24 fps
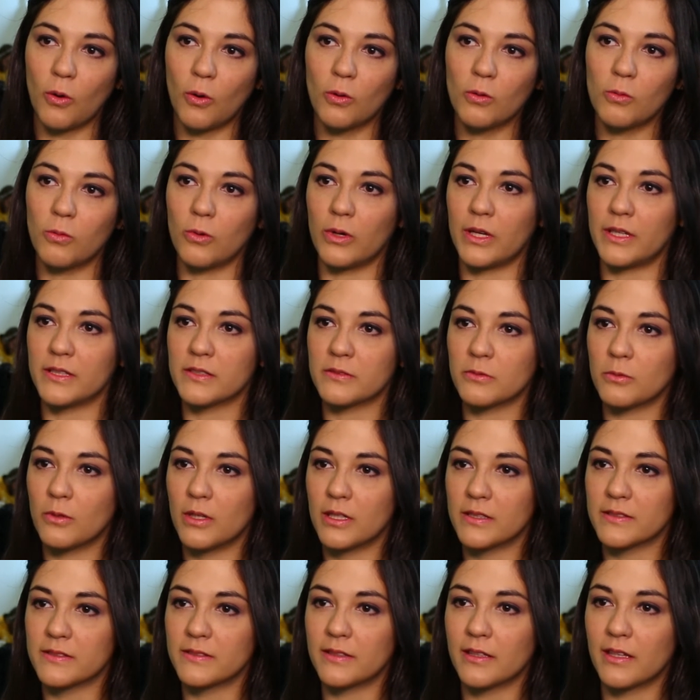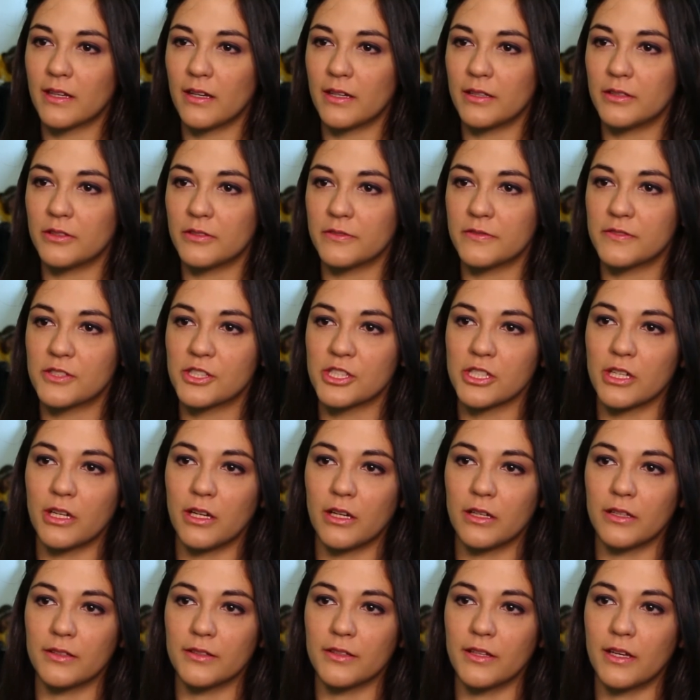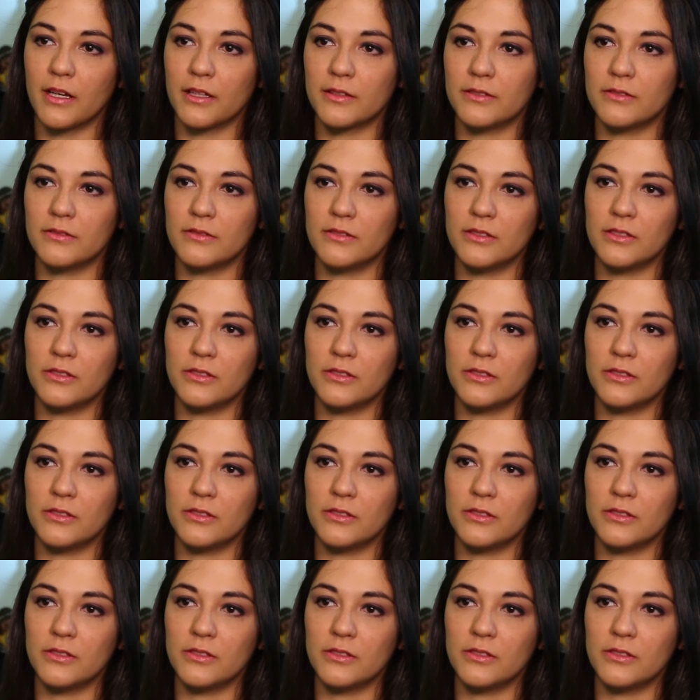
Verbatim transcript: always was the kind of child that